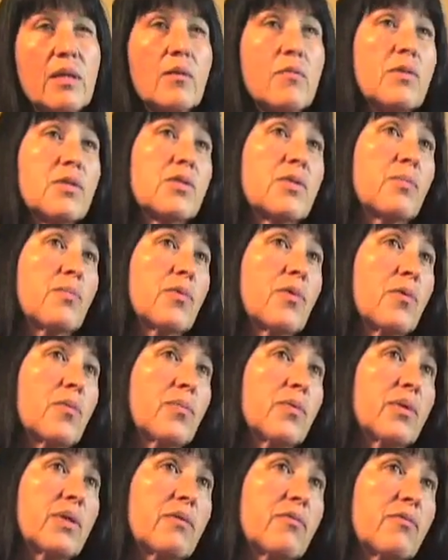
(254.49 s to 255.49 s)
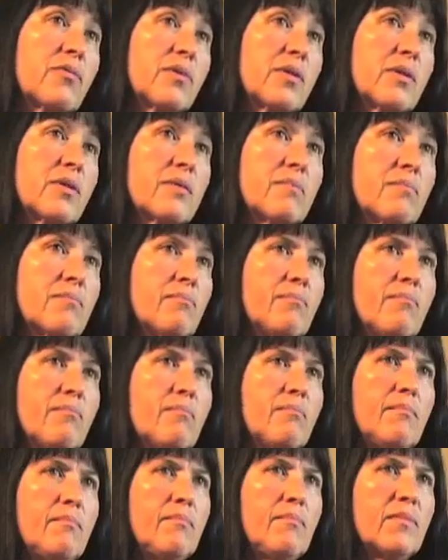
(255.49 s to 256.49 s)
What's appropriate for
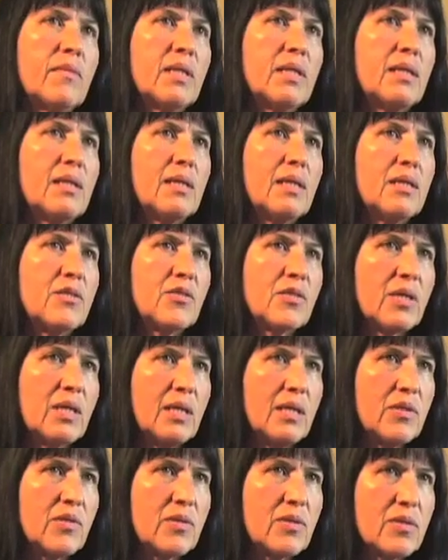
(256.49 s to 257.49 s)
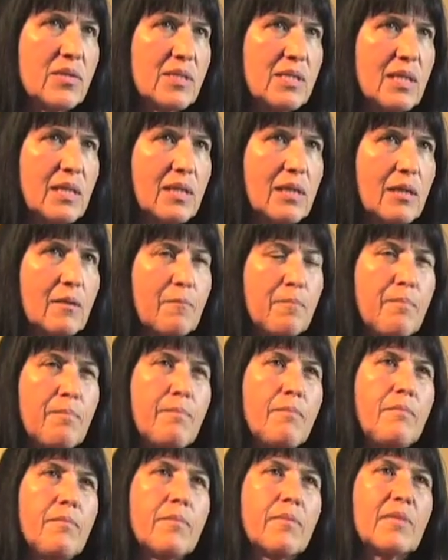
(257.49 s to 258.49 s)
in an educational setting?
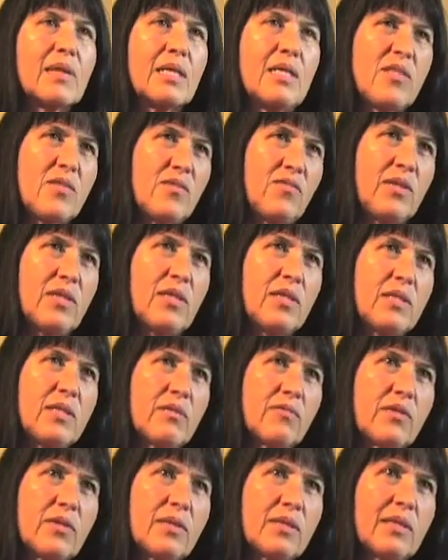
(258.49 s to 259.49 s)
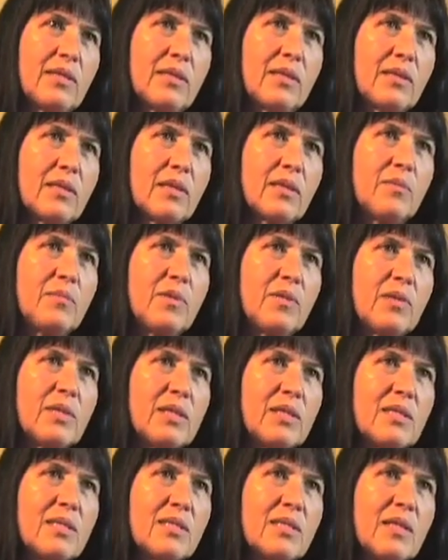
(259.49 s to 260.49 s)
It's very different than in a
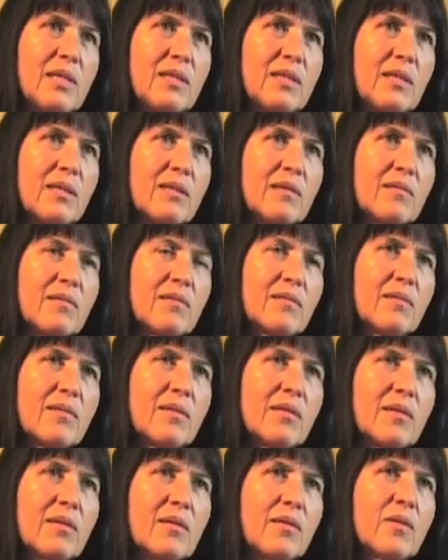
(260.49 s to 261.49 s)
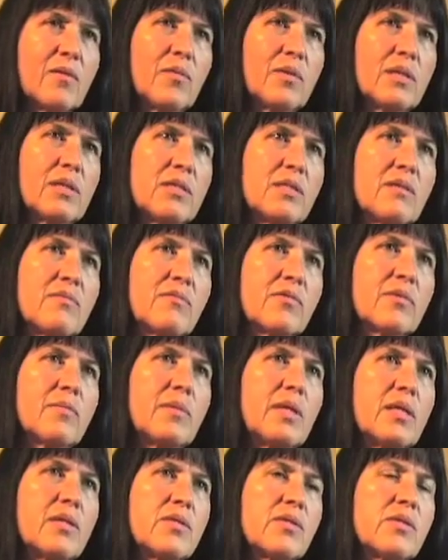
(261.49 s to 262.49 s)
community setting, when this
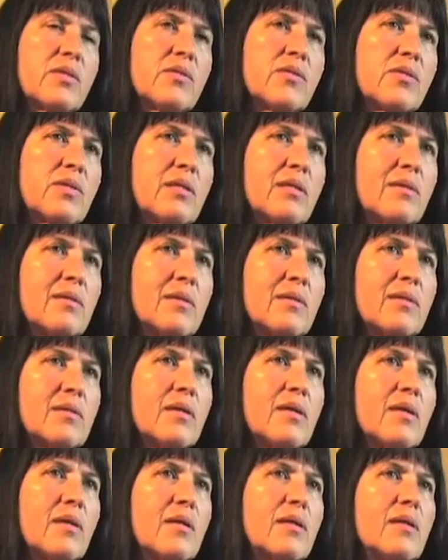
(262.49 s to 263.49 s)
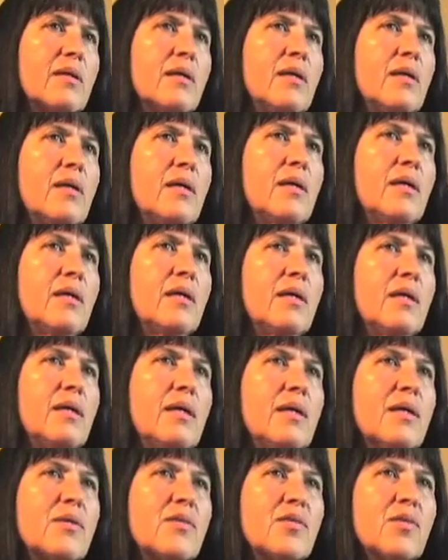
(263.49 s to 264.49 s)
information is shared and taught.
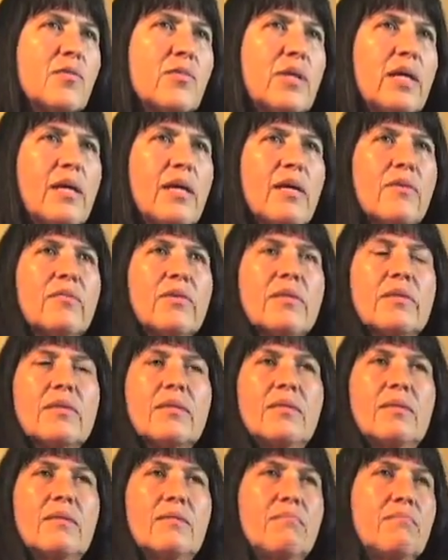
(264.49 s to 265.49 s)
And so we haven't